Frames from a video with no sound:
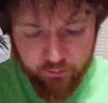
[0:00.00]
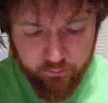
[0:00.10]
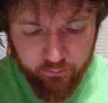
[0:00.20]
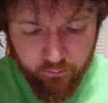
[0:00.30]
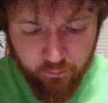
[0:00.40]

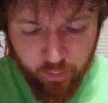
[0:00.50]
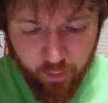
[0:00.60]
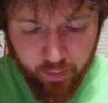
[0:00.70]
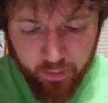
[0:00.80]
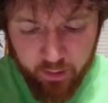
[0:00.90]

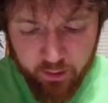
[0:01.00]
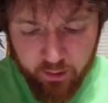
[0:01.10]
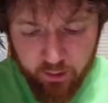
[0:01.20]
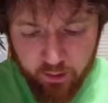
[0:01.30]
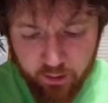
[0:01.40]

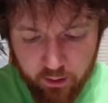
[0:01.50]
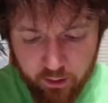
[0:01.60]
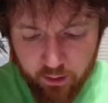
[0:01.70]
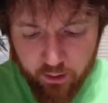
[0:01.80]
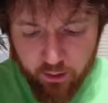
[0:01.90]

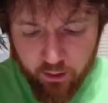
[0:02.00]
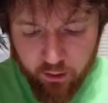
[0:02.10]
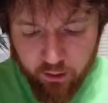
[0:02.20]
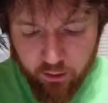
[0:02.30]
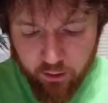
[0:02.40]

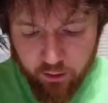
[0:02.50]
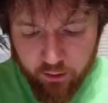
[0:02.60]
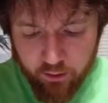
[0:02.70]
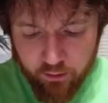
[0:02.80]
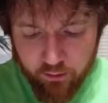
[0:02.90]

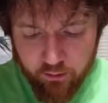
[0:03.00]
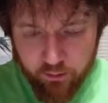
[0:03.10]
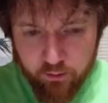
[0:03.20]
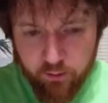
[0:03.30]
No one is speaking in this clip.